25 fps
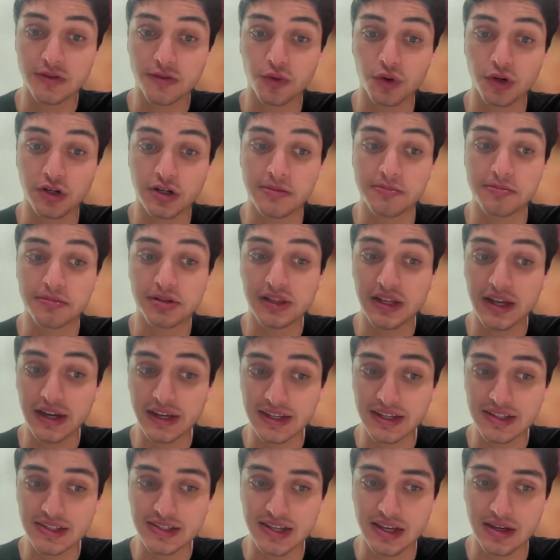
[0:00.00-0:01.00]
for
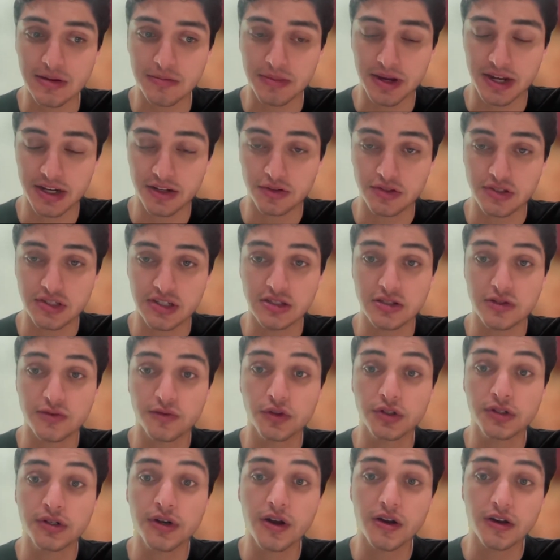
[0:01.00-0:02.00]
compliance and penalties
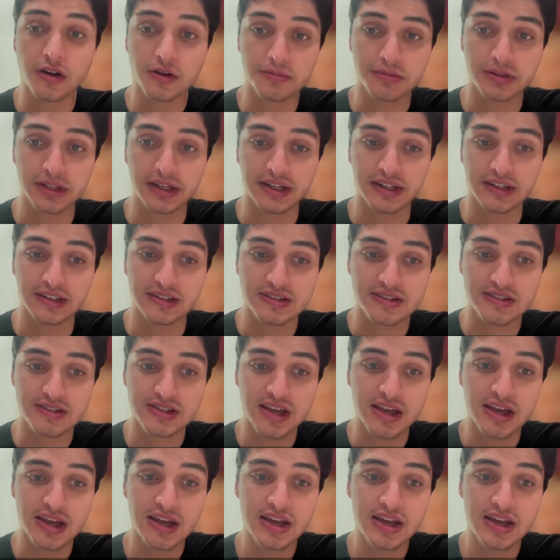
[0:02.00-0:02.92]
for noncompliance,